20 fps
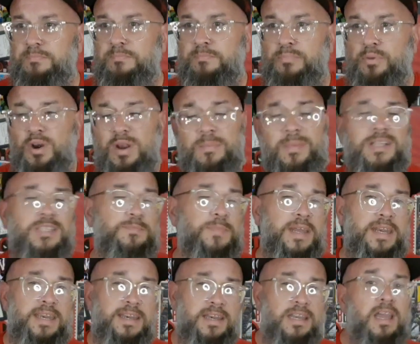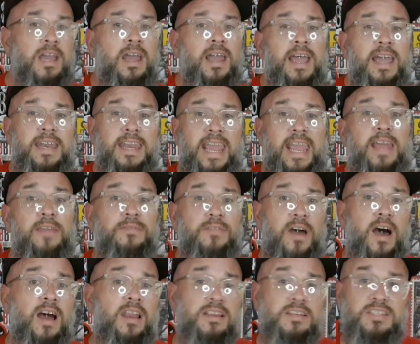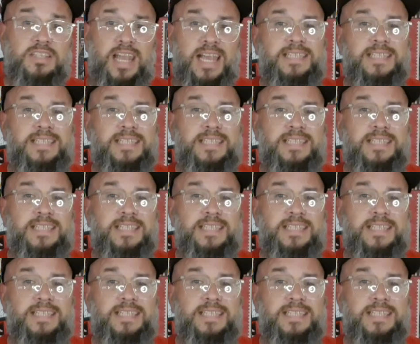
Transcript: pretty much been an anthology.